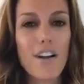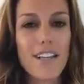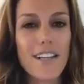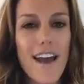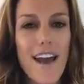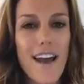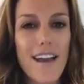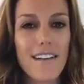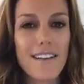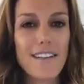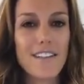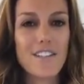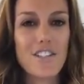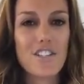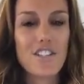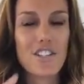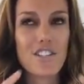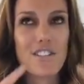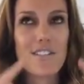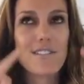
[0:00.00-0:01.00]
And that is
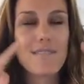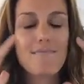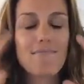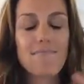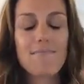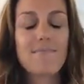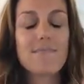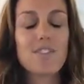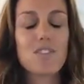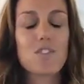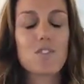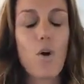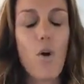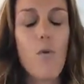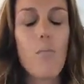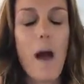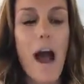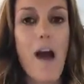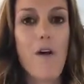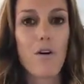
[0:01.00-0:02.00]
just
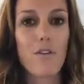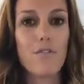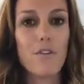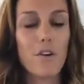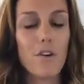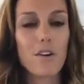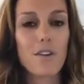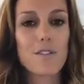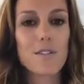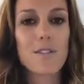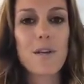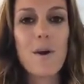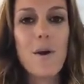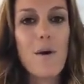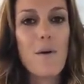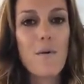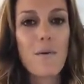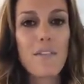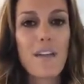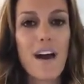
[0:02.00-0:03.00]
so powerful because
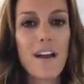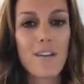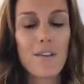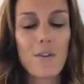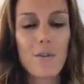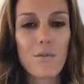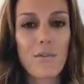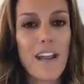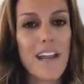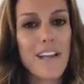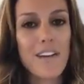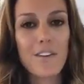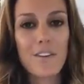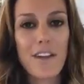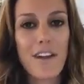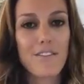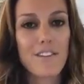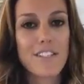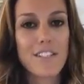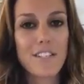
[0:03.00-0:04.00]
without a little rain, you'll
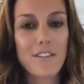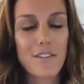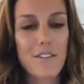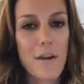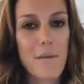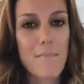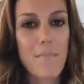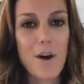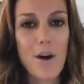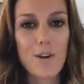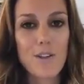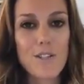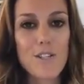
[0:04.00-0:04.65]
never see a rainbow.